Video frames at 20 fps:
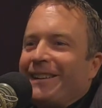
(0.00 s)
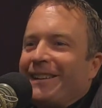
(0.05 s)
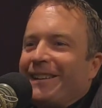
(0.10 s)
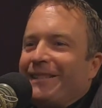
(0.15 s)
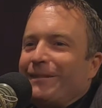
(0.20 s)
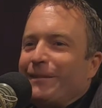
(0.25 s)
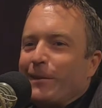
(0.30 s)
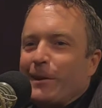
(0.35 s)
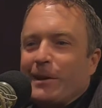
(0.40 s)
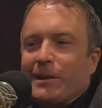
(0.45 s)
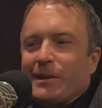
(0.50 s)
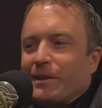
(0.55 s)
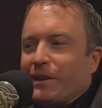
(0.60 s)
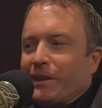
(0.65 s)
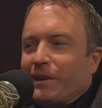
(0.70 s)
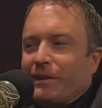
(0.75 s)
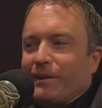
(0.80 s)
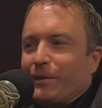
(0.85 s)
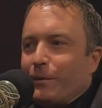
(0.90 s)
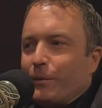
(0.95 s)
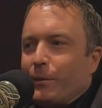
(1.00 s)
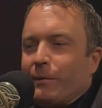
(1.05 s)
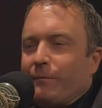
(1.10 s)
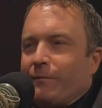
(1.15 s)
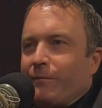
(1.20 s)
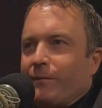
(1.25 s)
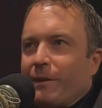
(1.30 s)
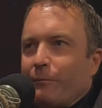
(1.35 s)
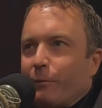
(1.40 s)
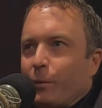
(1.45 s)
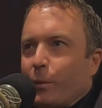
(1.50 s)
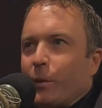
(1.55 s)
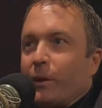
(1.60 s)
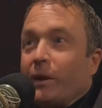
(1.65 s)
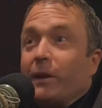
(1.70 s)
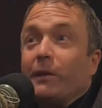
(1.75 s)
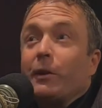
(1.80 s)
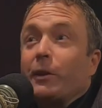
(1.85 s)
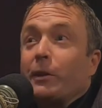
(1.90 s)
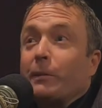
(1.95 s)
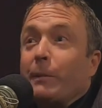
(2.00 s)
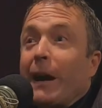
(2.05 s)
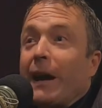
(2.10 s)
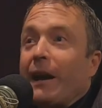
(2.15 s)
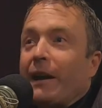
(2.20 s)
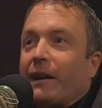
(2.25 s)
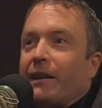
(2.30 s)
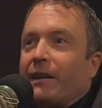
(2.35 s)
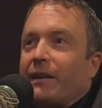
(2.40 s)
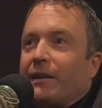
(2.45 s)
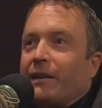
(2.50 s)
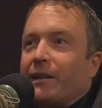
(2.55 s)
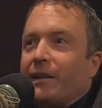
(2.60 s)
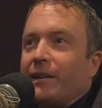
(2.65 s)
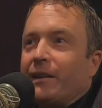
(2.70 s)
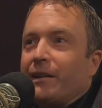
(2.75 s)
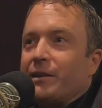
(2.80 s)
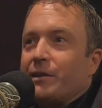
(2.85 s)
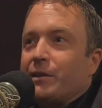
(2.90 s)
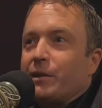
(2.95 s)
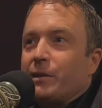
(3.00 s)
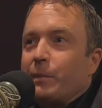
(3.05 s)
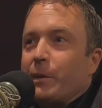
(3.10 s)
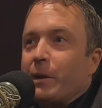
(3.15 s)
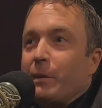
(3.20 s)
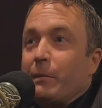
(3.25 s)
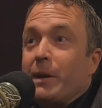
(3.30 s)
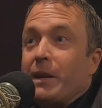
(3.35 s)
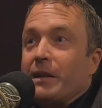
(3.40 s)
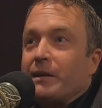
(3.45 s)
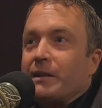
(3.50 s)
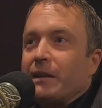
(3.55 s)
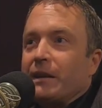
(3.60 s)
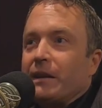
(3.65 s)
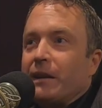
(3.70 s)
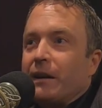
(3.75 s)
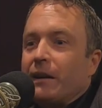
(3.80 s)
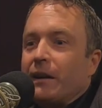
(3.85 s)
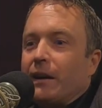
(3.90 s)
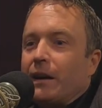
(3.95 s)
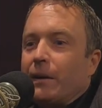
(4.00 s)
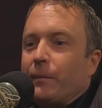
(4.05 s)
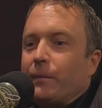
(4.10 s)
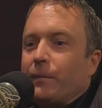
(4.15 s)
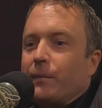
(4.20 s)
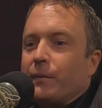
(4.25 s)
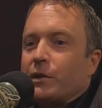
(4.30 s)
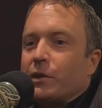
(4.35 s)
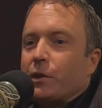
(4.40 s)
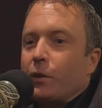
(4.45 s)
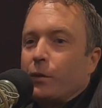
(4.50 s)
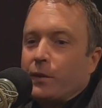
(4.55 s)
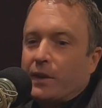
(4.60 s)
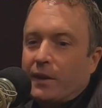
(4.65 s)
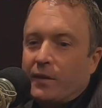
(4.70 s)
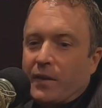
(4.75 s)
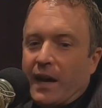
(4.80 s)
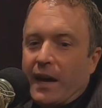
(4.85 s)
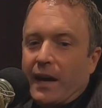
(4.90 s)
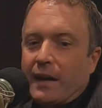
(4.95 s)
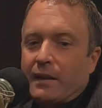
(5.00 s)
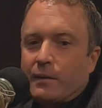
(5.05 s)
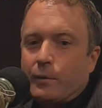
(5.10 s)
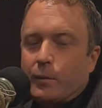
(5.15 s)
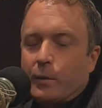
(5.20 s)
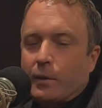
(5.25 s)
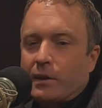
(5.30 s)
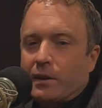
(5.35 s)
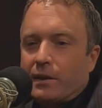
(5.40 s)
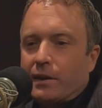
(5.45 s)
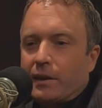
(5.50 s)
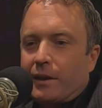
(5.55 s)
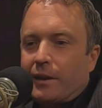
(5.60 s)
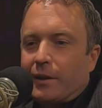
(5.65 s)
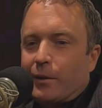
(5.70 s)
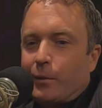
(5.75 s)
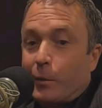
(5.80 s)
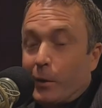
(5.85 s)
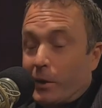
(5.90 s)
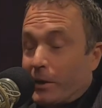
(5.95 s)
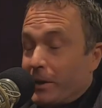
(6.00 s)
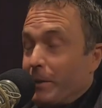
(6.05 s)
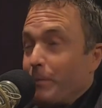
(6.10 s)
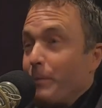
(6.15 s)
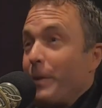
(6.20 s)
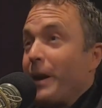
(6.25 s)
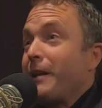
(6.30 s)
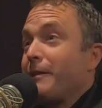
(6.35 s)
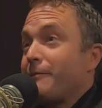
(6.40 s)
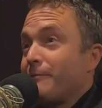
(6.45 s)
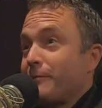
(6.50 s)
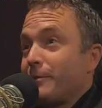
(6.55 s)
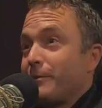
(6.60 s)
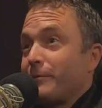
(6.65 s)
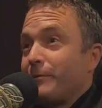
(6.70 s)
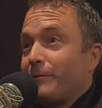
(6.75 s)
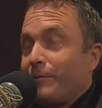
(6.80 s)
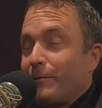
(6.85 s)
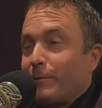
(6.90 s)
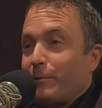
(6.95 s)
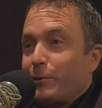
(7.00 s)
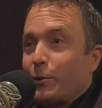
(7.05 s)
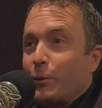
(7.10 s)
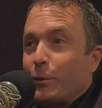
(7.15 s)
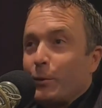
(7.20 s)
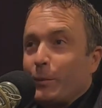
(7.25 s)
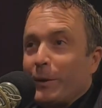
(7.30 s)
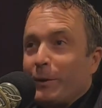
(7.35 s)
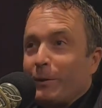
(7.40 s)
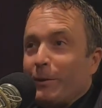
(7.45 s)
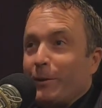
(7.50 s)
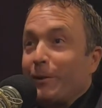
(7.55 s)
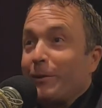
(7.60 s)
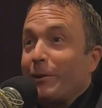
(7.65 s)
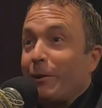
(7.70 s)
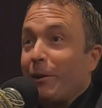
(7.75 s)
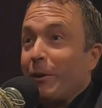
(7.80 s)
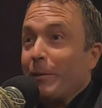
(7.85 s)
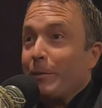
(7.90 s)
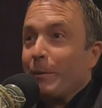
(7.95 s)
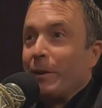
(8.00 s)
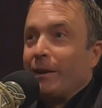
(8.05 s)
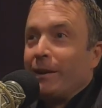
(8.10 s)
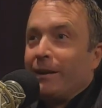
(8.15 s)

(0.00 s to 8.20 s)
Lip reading: And for us, we've never really looked back, and it's just been amazing. So did that, worked in a bank for a short period of time.